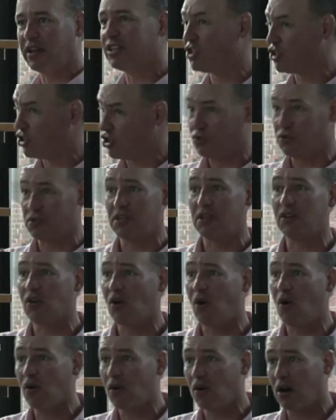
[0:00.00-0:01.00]
and it's usually a
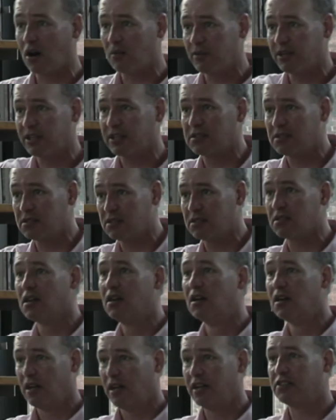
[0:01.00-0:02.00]
coal car because it's,
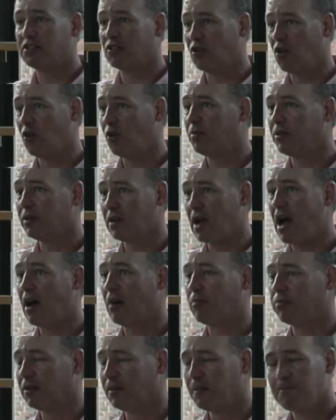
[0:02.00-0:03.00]
it's an open
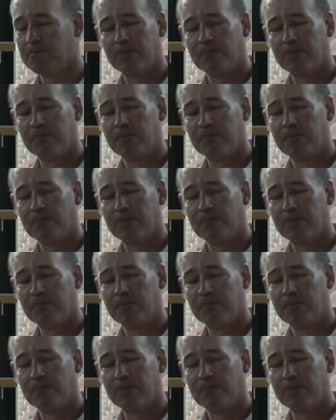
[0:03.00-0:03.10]
hopper,